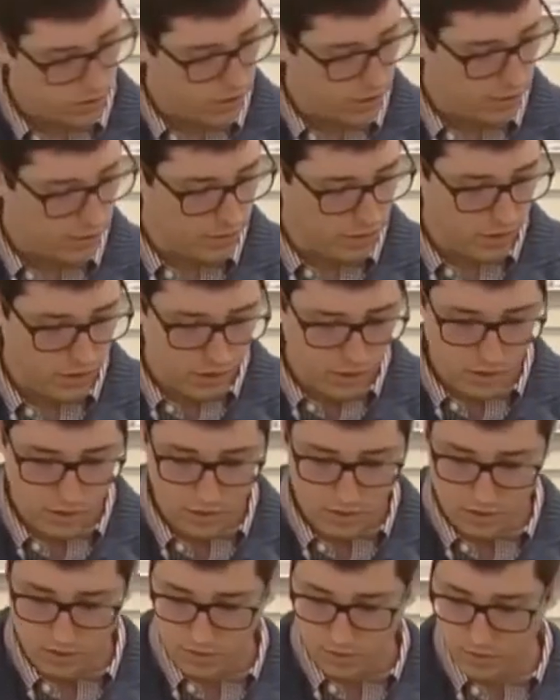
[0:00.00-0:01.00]
it in.
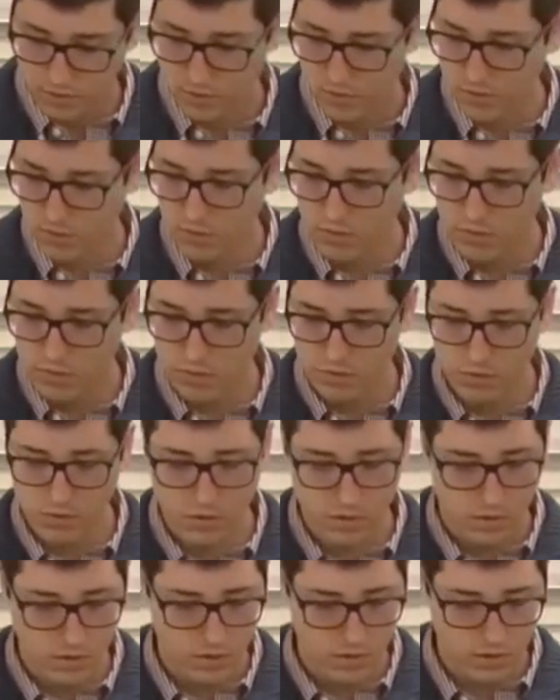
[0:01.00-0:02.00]

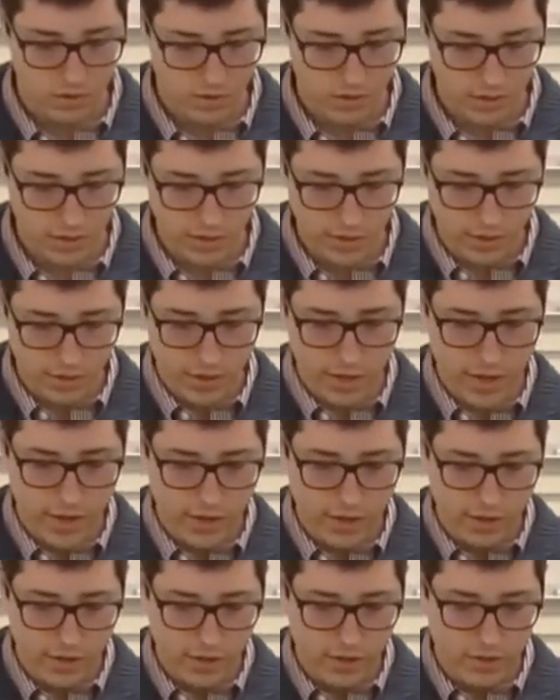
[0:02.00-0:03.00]
And that
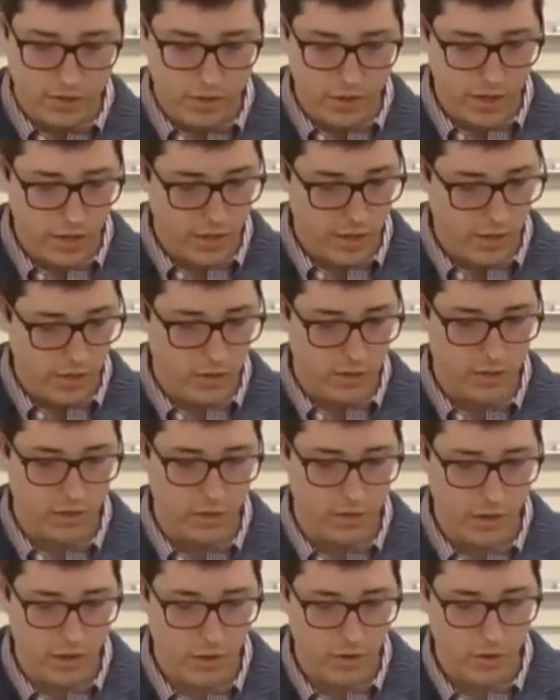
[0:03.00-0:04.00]
is it. And now
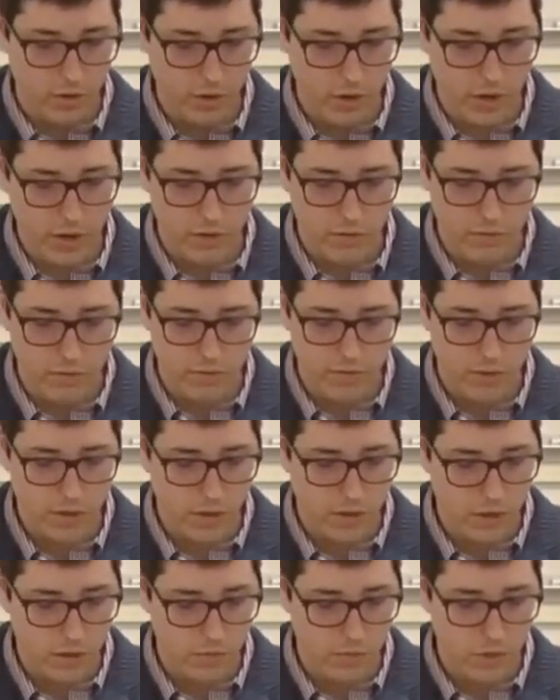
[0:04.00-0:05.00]
you have a
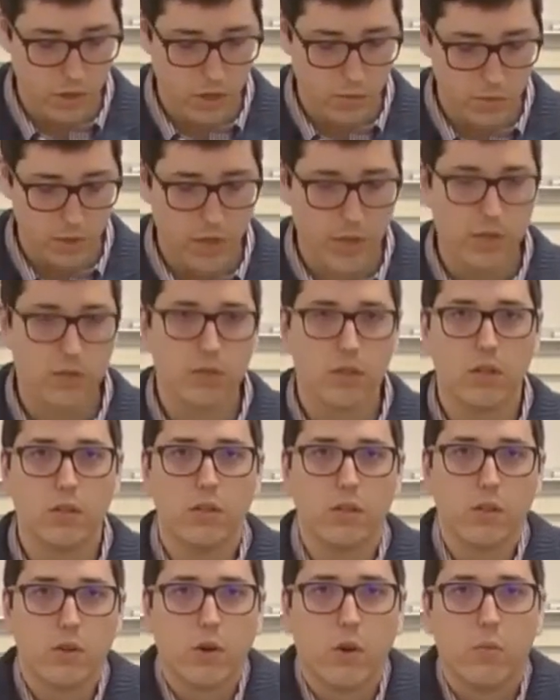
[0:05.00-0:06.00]
Gumdrop case on your
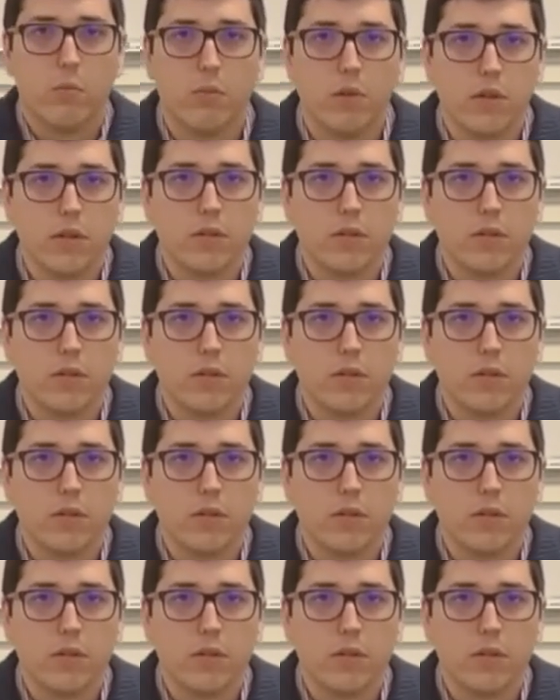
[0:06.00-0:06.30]
Chromebook.